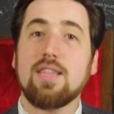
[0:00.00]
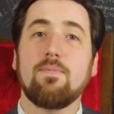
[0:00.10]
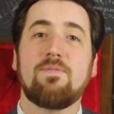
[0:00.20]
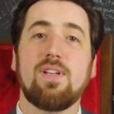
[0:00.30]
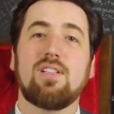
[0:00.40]
let
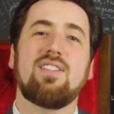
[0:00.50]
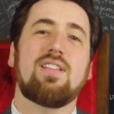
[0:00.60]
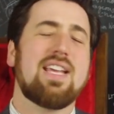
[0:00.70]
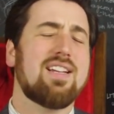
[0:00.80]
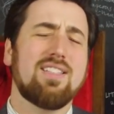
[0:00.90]
them feel
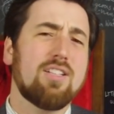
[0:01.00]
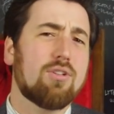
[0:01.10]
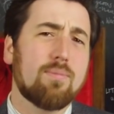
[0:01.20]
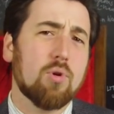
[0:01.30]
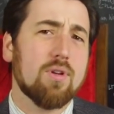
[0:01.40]
like a
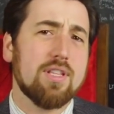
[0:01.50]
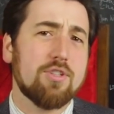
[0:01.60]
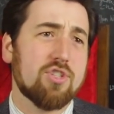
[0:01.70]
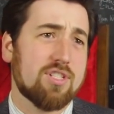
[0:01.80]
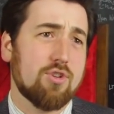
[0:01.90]
little more
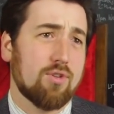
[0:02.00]
than just